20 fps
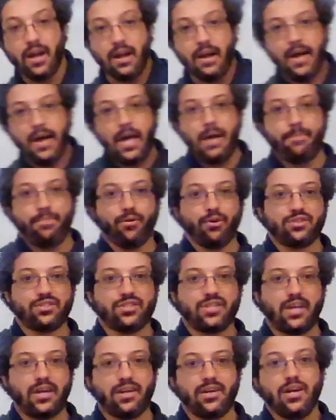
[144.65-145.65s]
"Hey
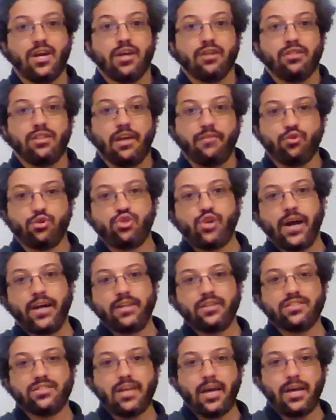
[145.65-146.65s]
person, loved what you had
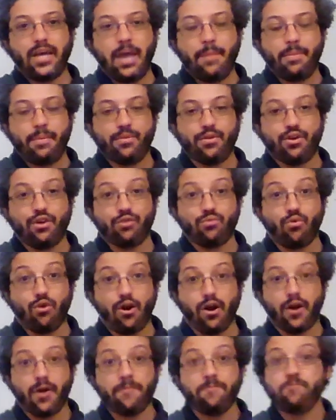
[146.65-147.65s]
to say. Keep up the good
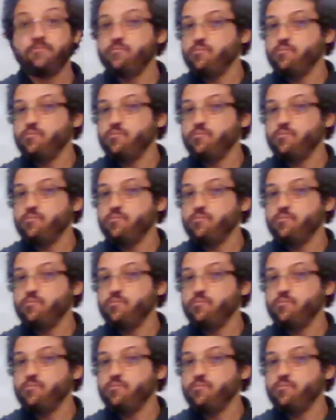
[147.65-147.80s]
work."